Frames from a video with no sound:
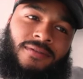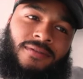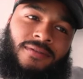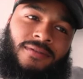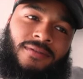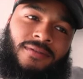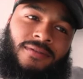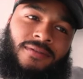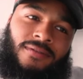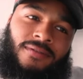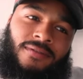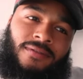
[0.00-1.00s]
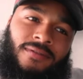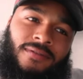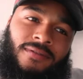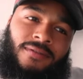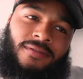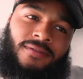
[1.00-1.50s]

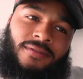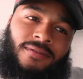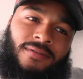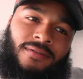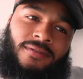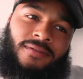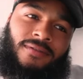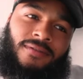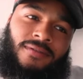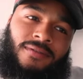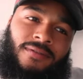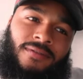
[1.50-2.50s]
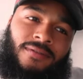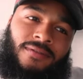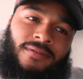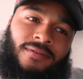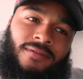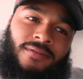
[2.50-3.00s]

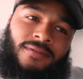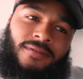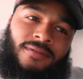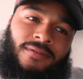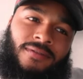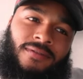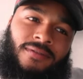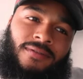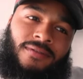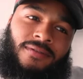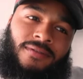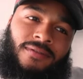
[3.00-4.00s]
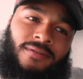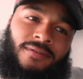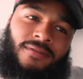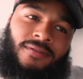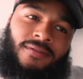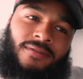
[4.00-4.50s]

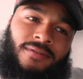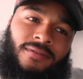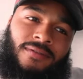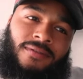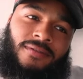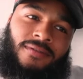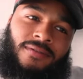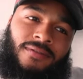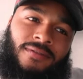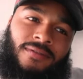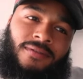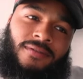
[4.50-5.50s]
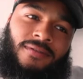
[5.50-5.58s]
(not speaking)